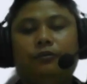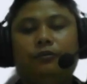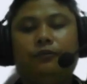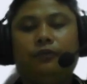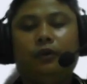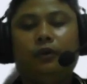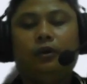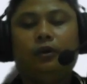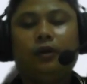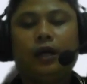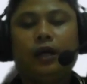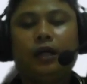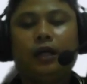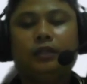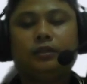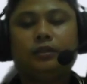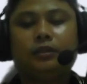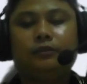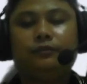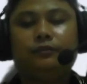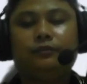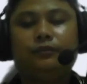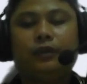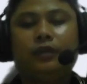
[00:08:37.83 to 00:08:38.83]
4
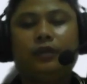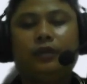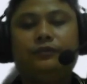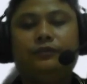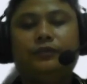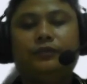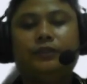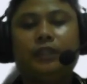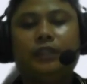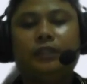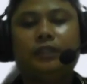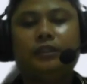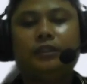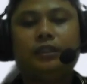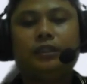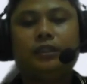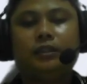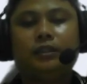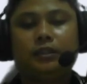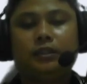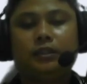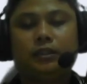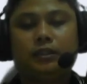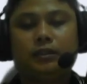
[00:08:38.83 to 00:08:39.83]
until 5
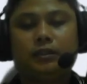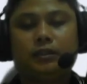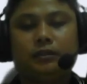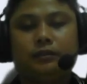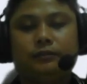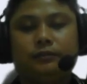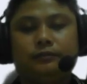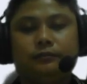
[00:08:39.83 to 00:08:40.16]
sentences.